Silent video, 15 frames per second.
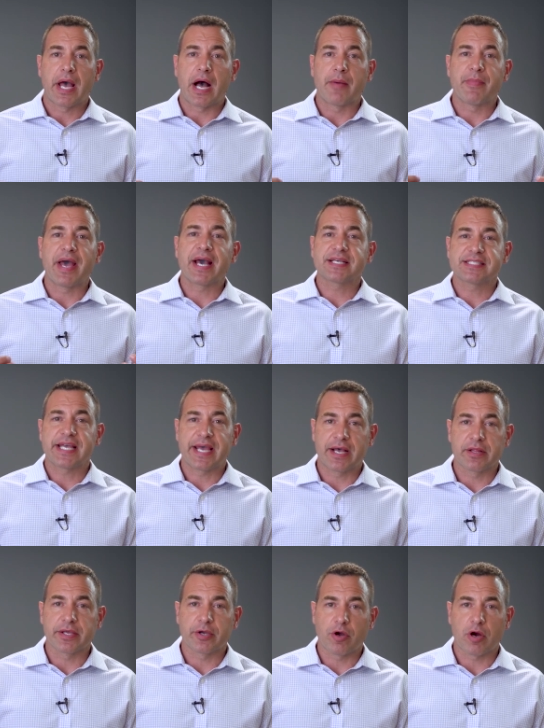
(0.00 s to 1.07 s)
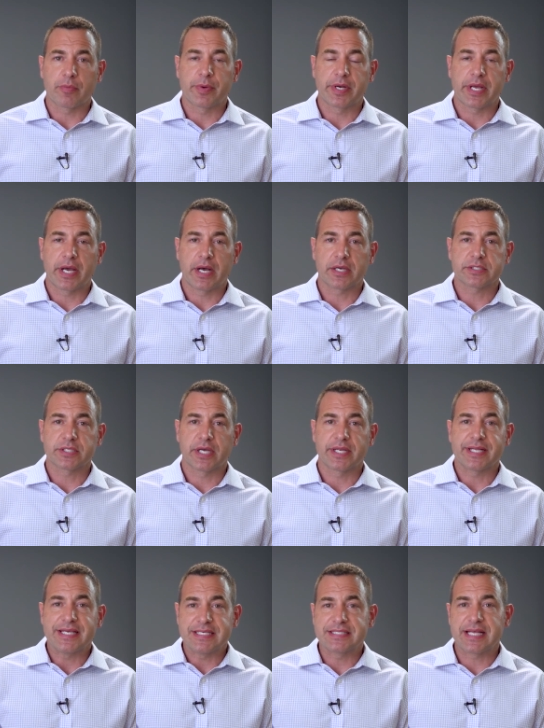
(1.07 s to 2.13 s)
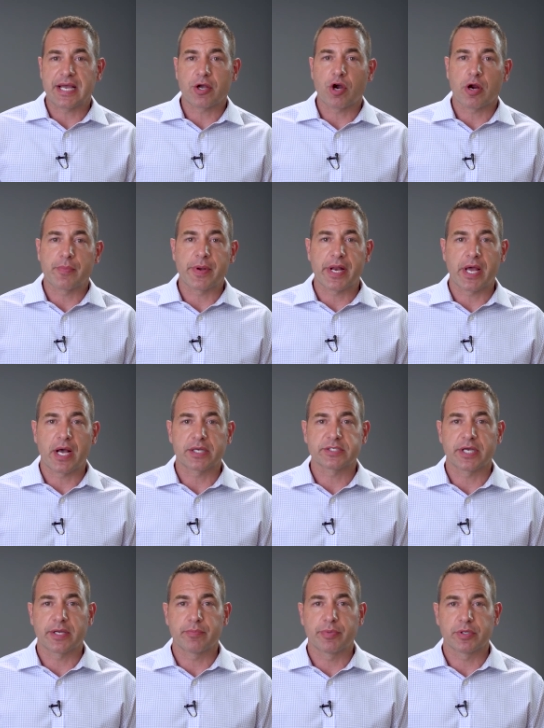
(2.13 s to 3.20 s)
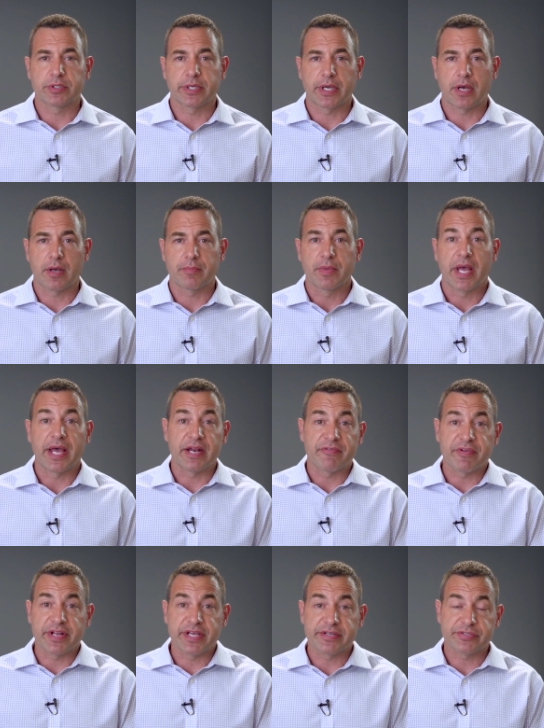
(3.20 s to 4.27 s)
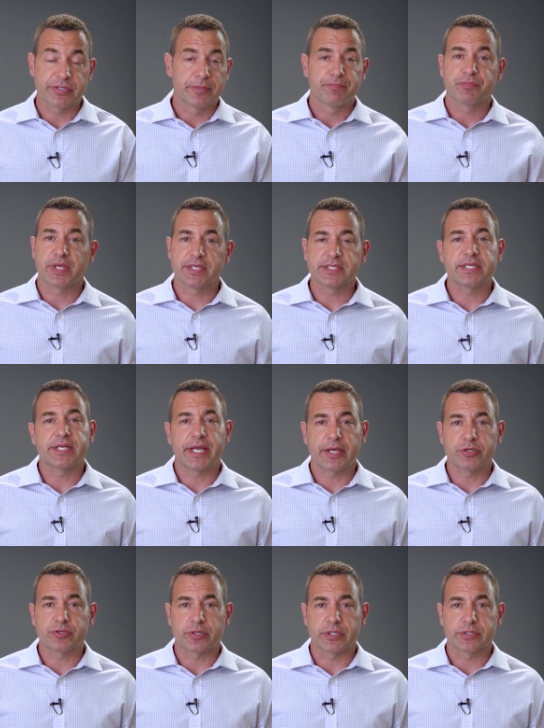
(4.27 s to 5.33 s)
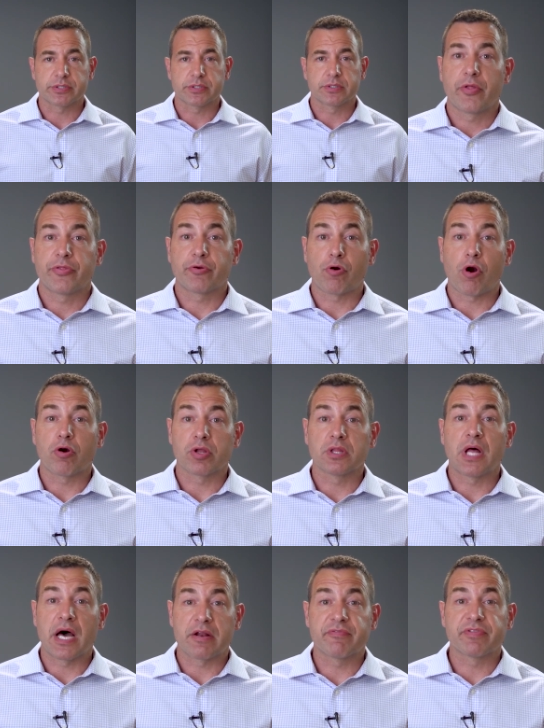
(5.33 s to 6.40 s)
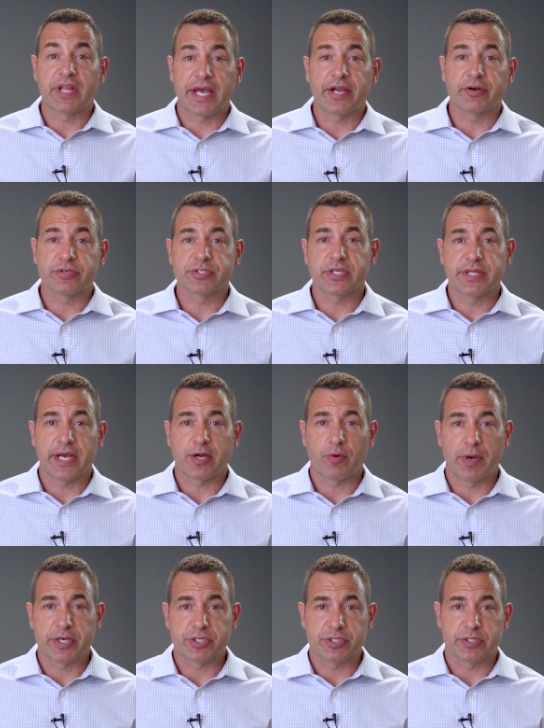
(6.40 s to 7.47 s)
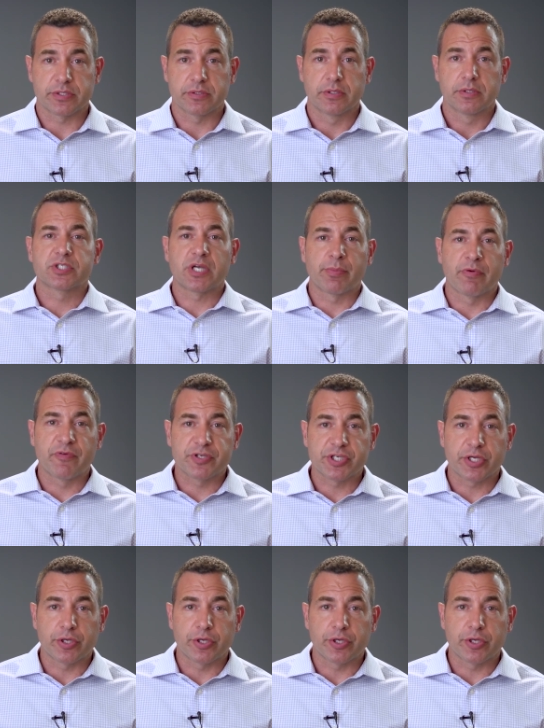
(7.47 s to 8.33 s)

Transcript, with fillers: I'm exhaling carbon dioxide. Is that carbon dioxide building up? And if it is, is it dangerous? There are a lot of layers to that question, some of which